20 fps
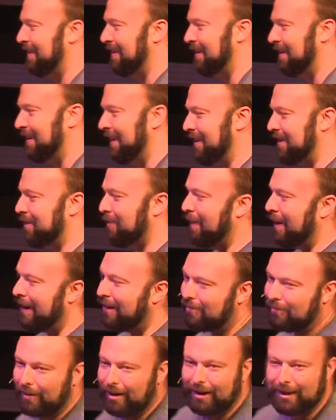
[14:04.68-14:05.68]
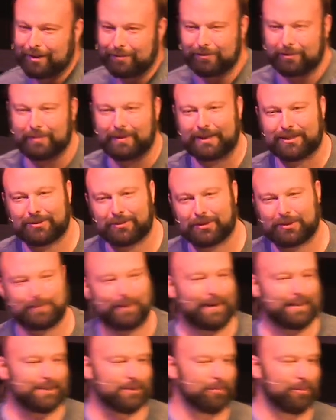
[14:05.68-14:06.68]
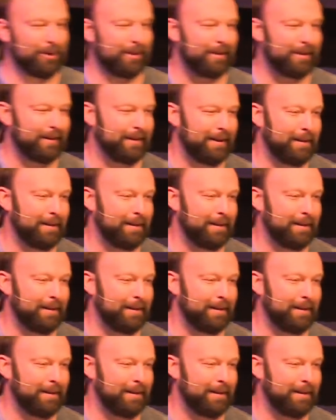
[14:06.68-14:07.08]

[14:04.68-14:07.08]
It's a man running from his responsibility.